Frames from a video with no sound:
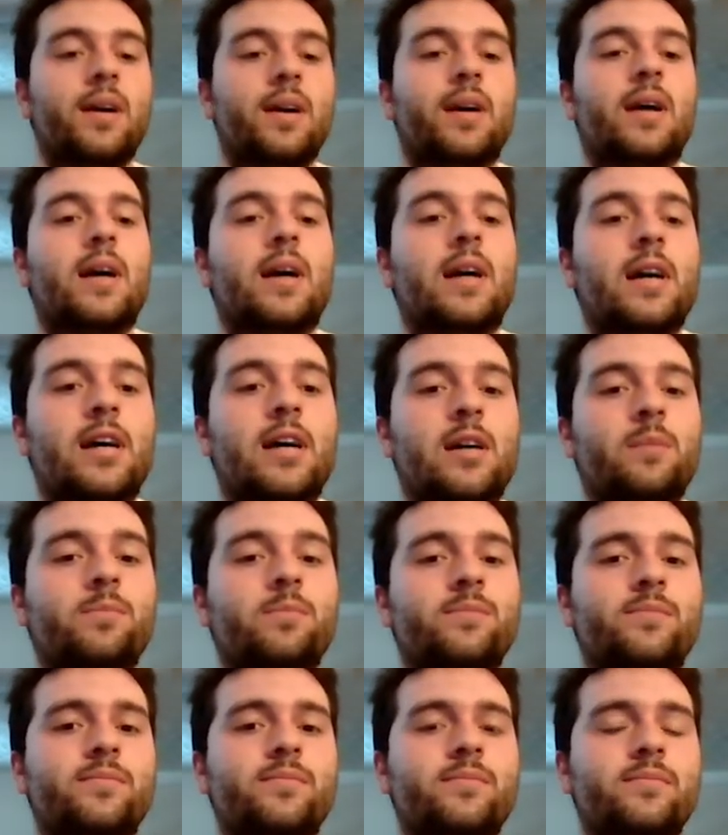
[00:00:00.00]
And
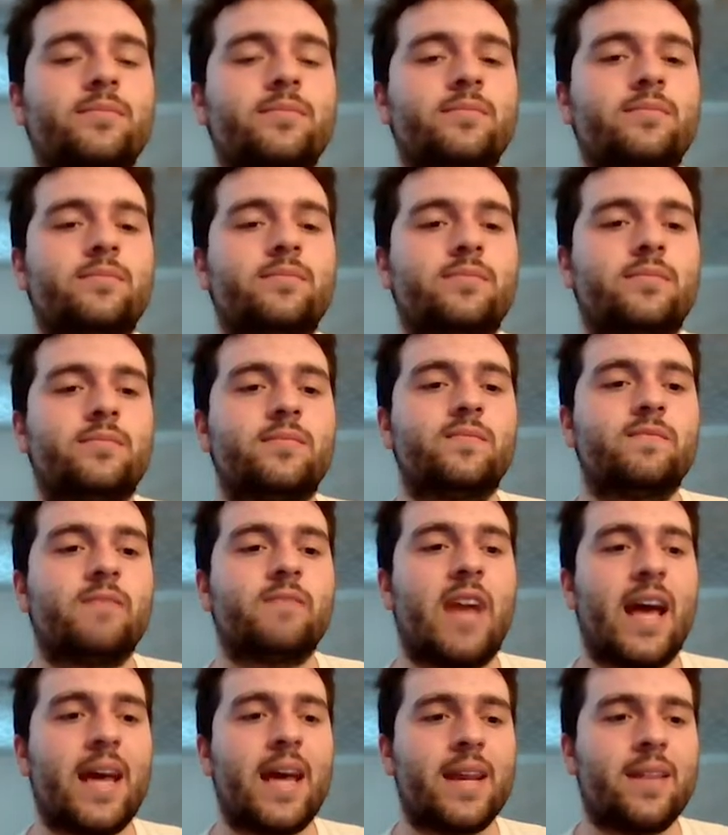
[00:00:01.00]

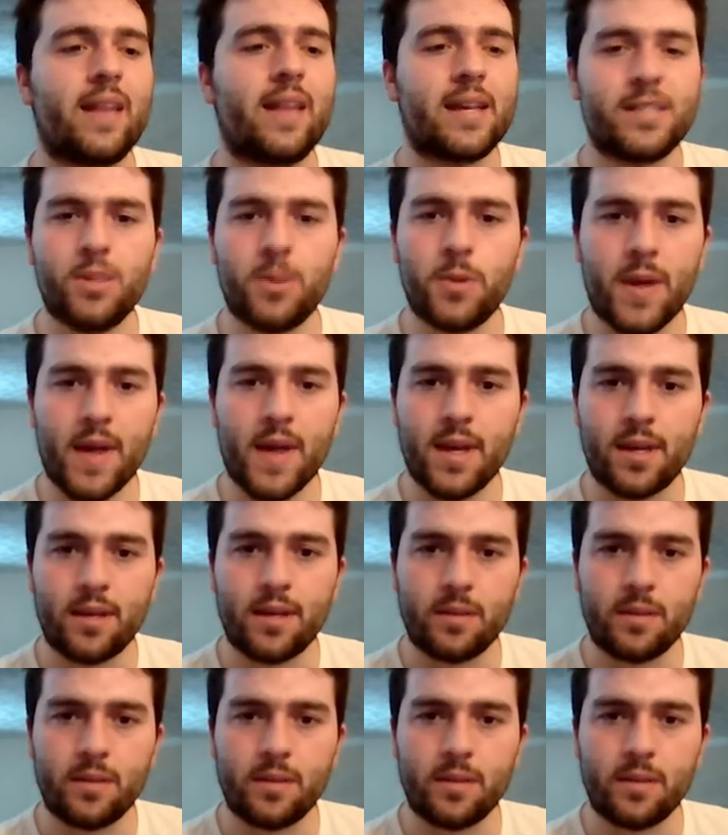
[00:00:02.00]
that's okay.